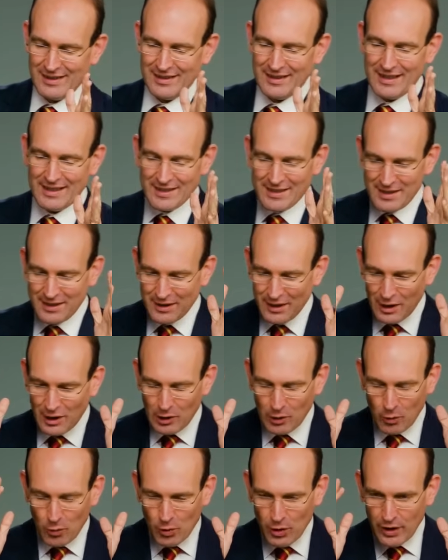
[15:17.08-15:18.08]
they see the
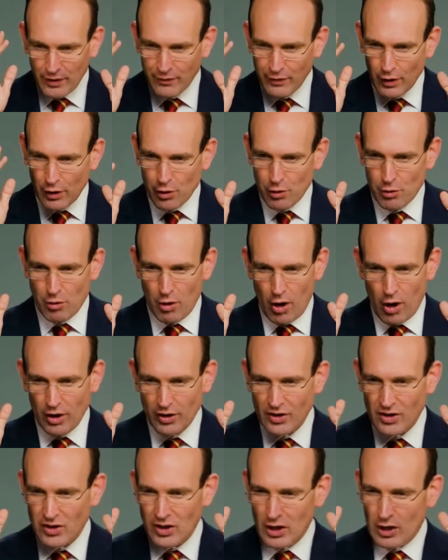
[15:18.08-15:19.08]
glory of the
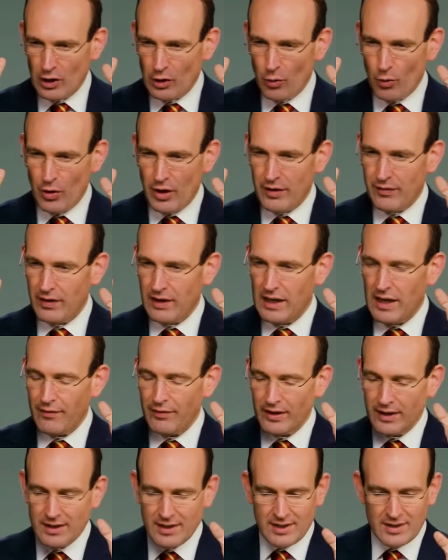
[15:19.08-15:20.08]
cross, the glory of a
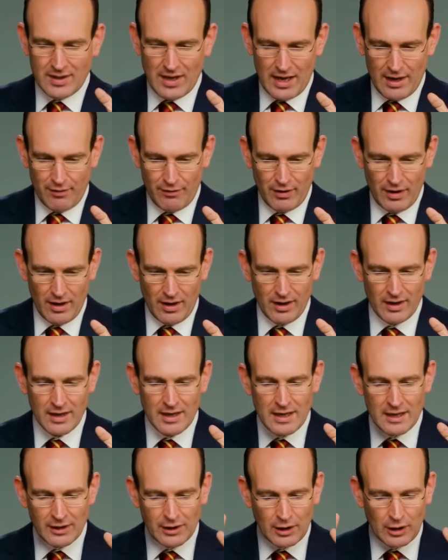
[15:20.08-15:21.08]
loving Saviour,
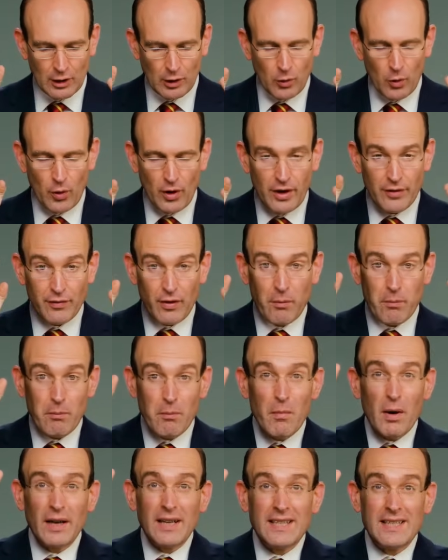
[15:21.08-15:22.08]
the glory of a
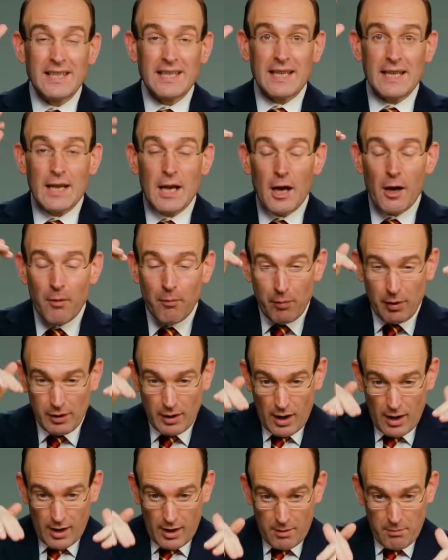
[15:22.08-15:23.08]
mighty but
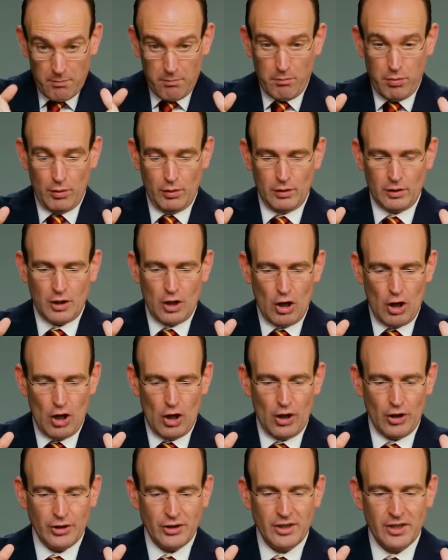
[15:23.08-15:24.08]
humble
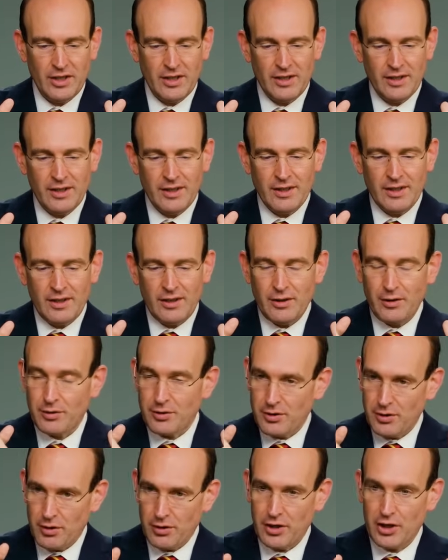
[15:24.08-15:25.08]
God who's
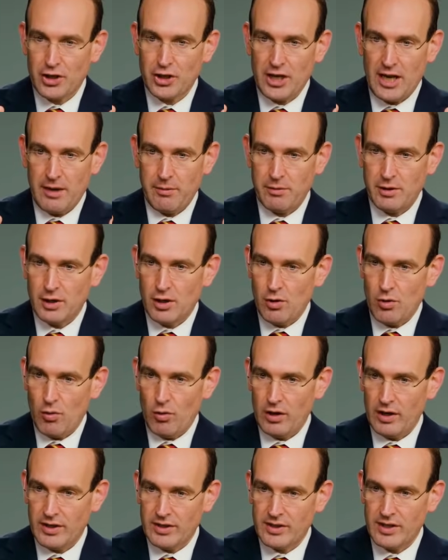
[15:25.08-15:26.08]
not ashamed to
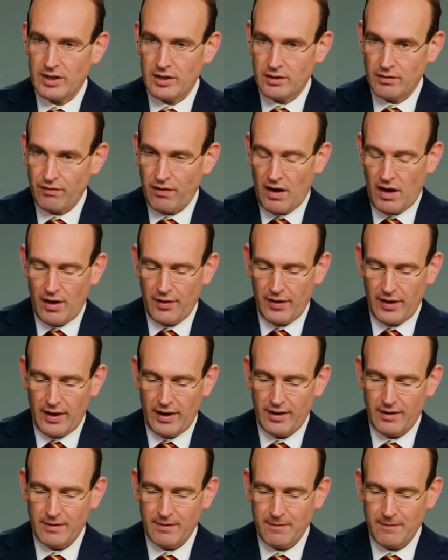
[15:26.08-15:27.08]
call us his Father.